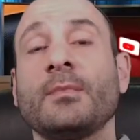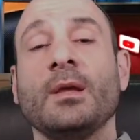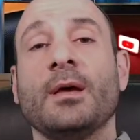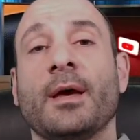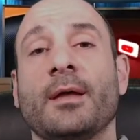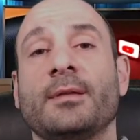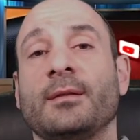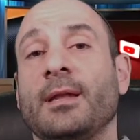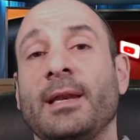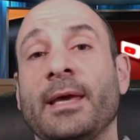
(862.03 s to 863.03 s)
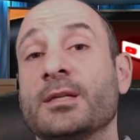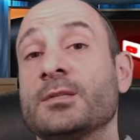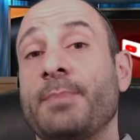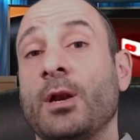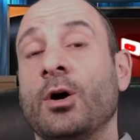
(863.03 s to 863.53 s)
the links
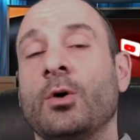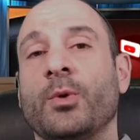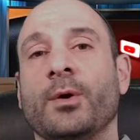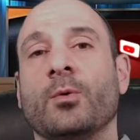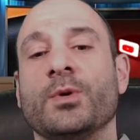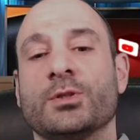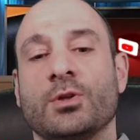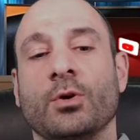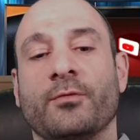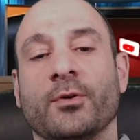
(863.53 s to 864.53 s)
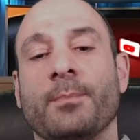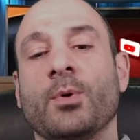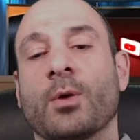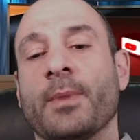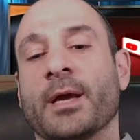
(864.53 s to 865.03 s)
below. We always look for the
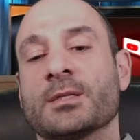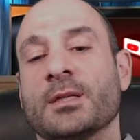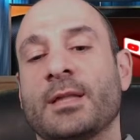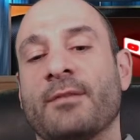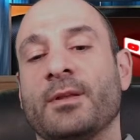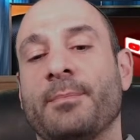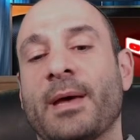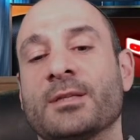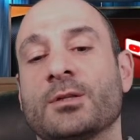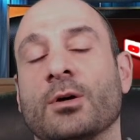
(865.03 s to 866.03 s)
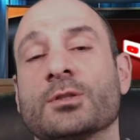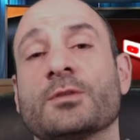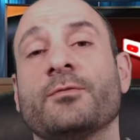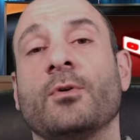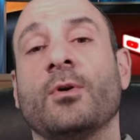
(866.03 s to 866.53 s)
bookmakers that have the best odds
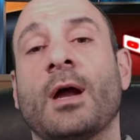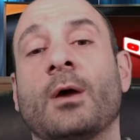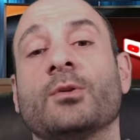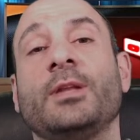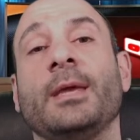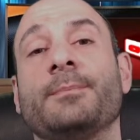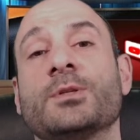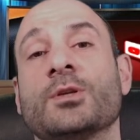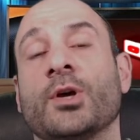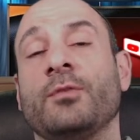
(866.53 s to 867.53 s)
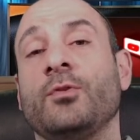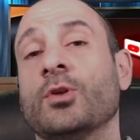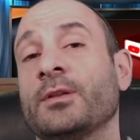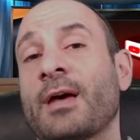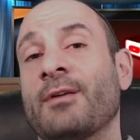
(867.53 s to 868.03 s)
for our tips. So if you
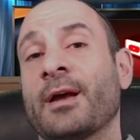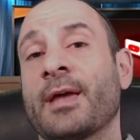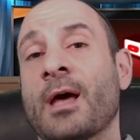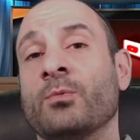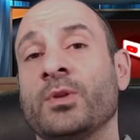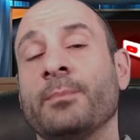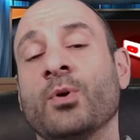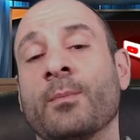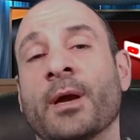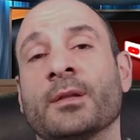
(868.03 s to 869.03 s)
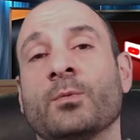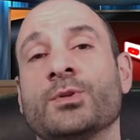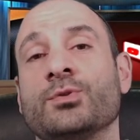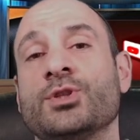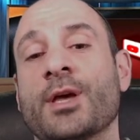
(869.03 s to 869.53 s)
don't have an account with the bookmaker that we
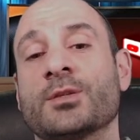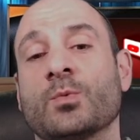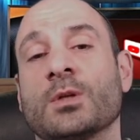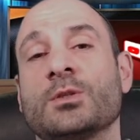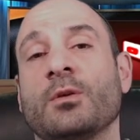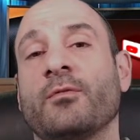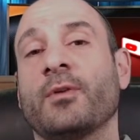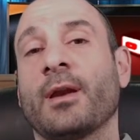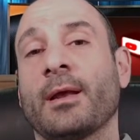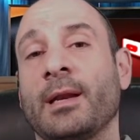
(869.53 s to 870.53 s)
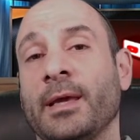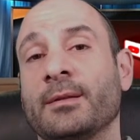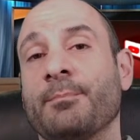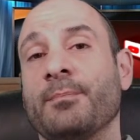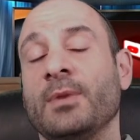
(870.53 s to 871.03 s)
suggest, once you've clicked
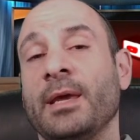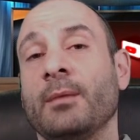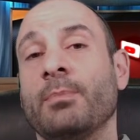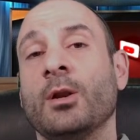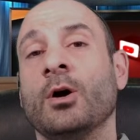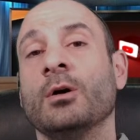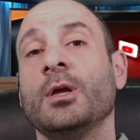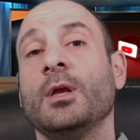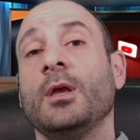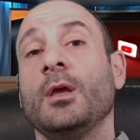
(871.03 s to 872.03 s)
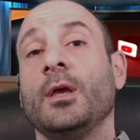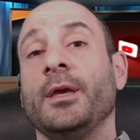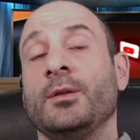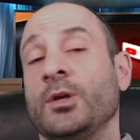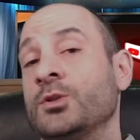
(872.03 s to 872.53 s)
the link below,
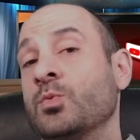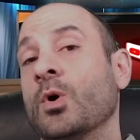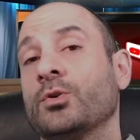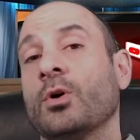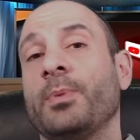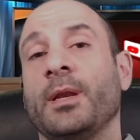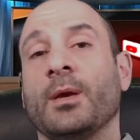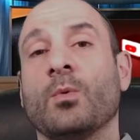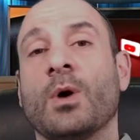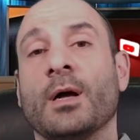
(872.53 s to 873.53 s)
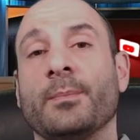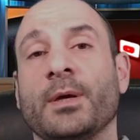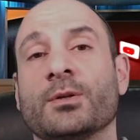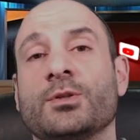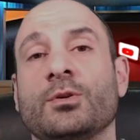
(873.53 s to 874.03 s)
it's worth opening one,
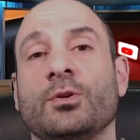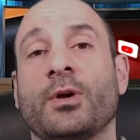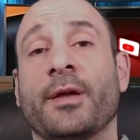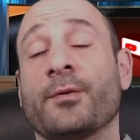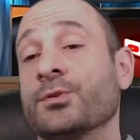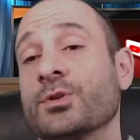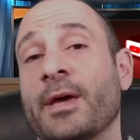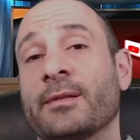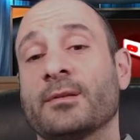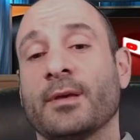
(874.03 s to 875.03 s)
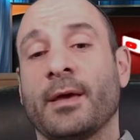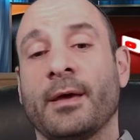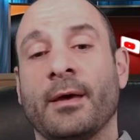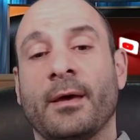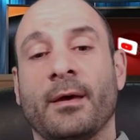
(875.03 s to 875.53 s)
because you can also get
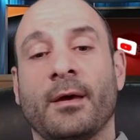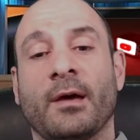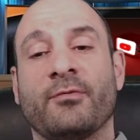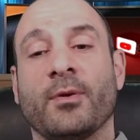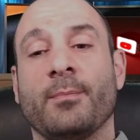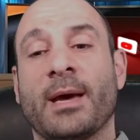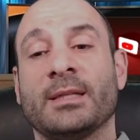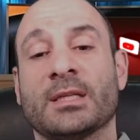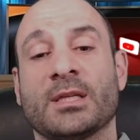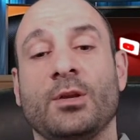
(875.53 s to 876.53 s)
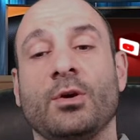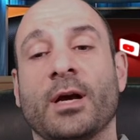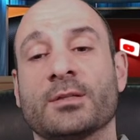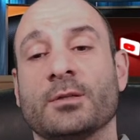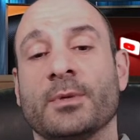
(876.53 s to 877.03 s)
a free bet as a new
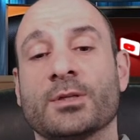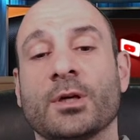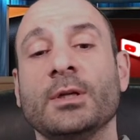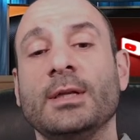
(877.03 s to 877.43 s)
customer. So